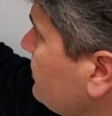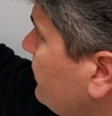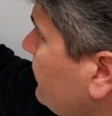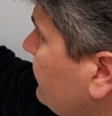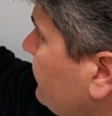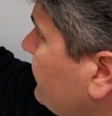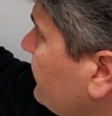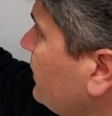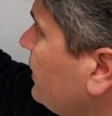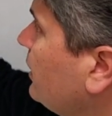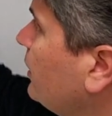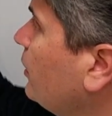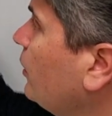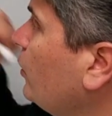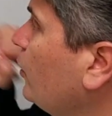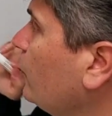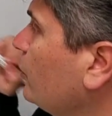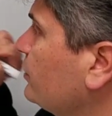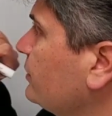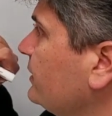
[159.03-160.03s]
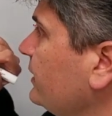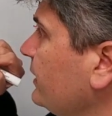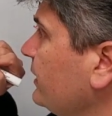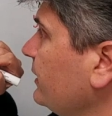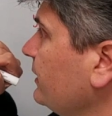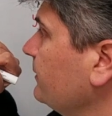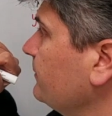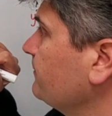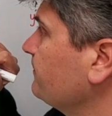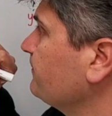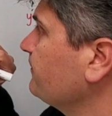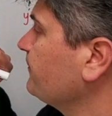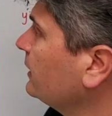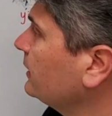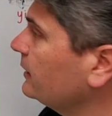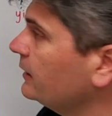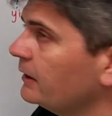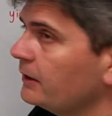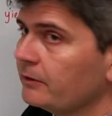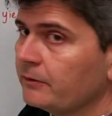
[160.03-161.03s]
of octane.
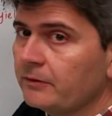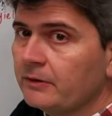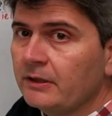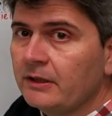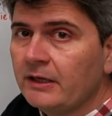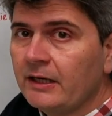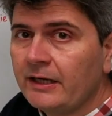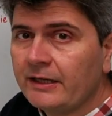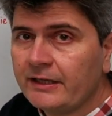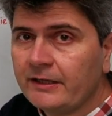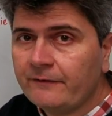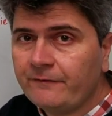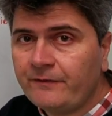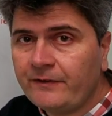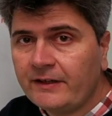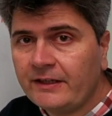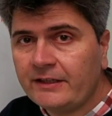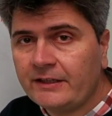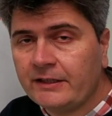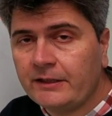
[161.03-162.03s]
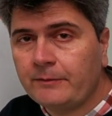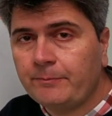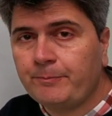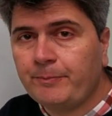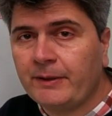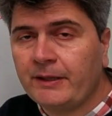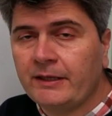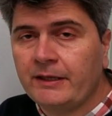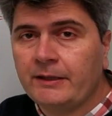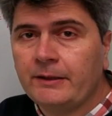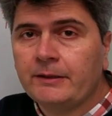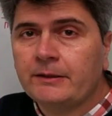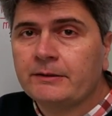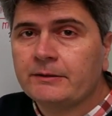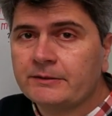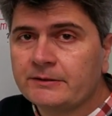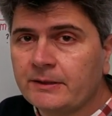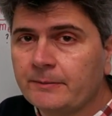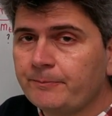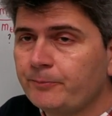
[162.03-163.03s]
Now, I can find it by
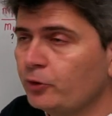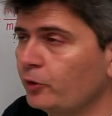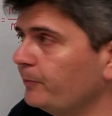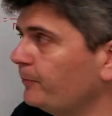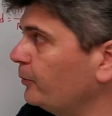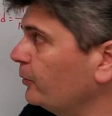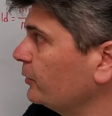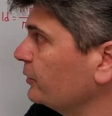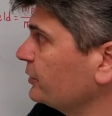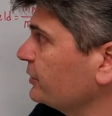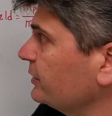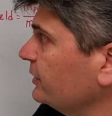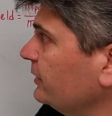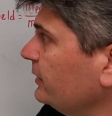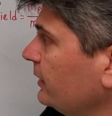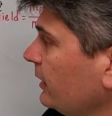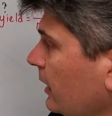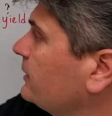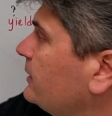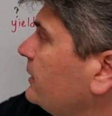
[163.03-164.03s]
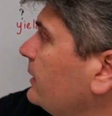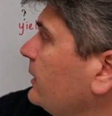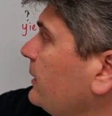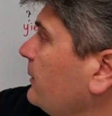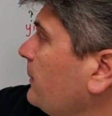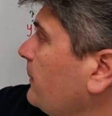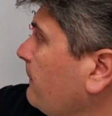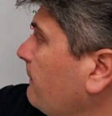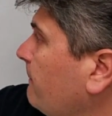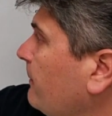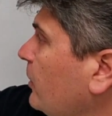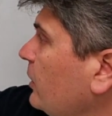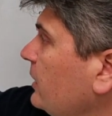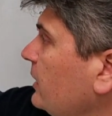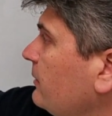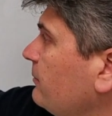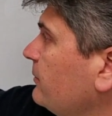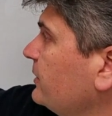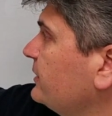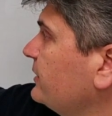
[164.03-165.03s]
some proportion. The mole
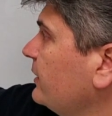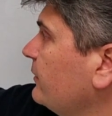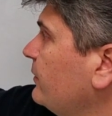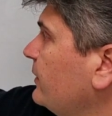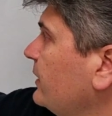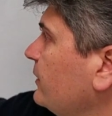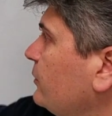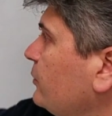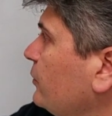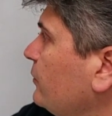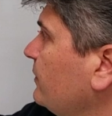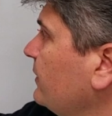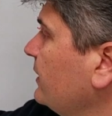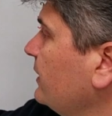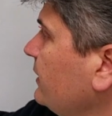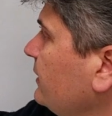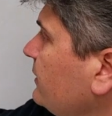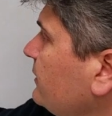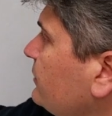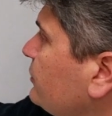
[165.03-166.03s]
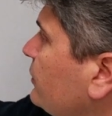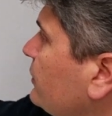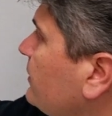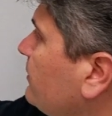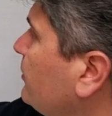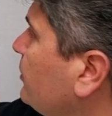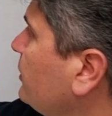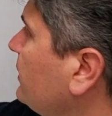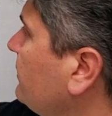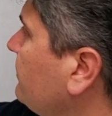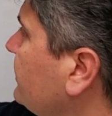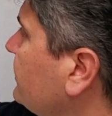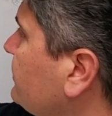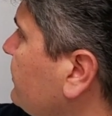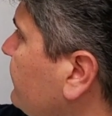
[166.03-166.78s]
numbers are 1 to 1. So the molar